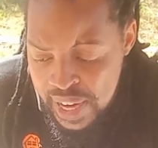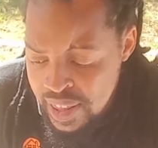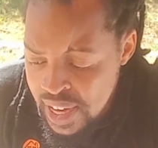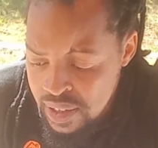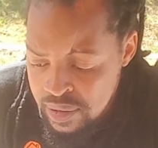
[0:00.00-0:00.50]

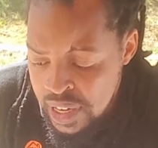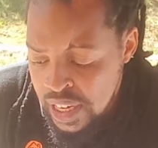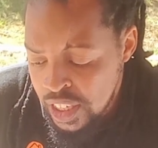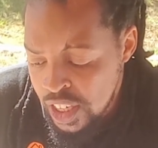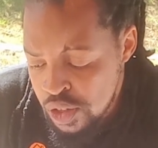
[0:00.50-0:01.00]
then,
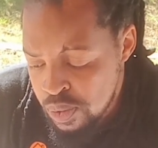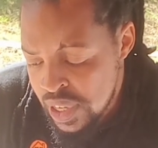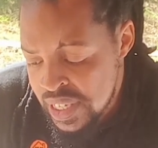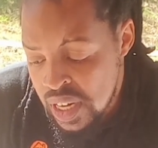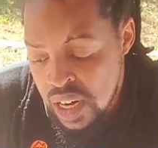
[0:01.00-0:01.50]
it
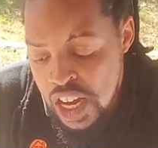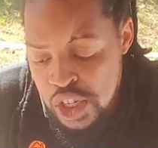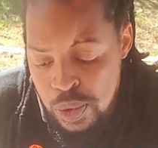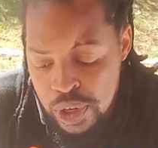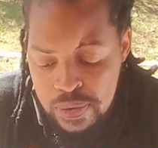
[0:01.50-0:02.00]
was the
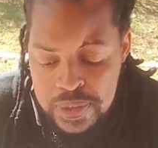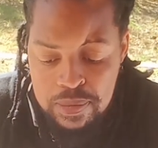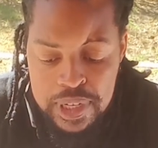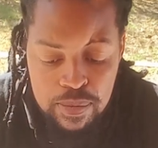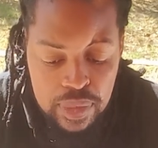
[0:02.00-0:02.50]
last week of
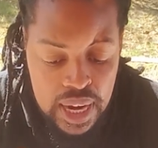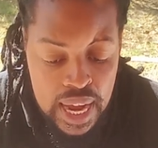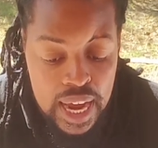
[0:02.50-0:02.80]
September